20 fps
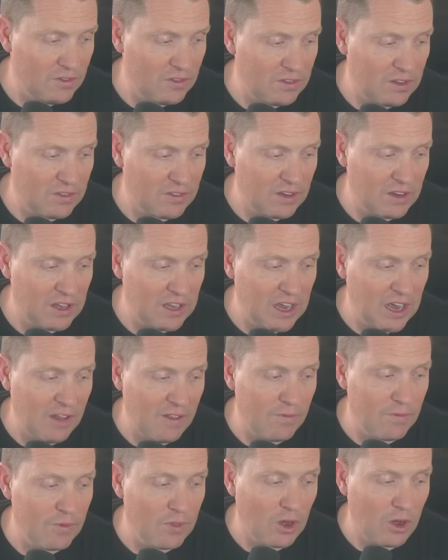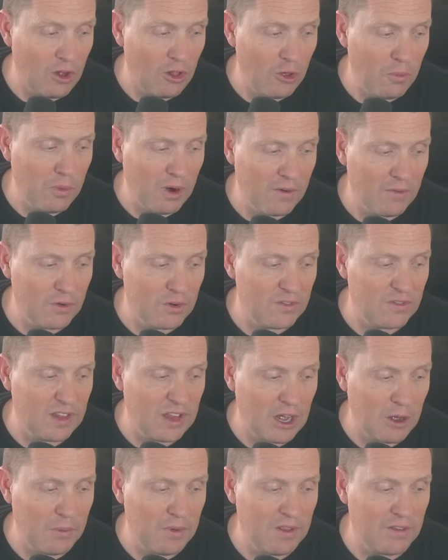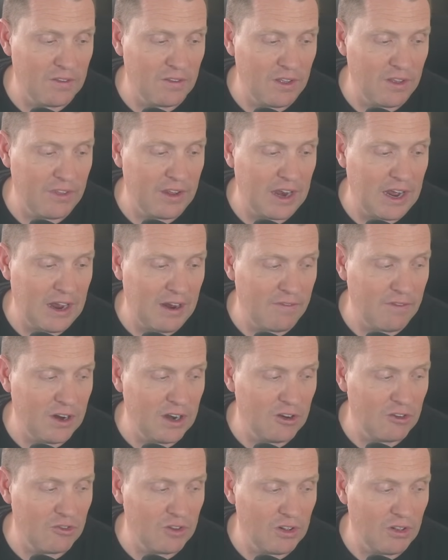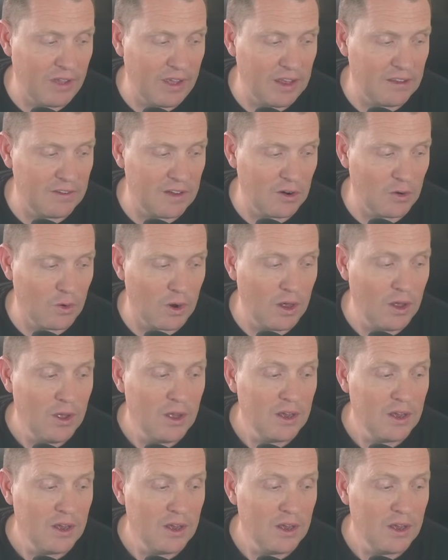says, and yet the hollow marvel is now being slid that every industry likes cigarette.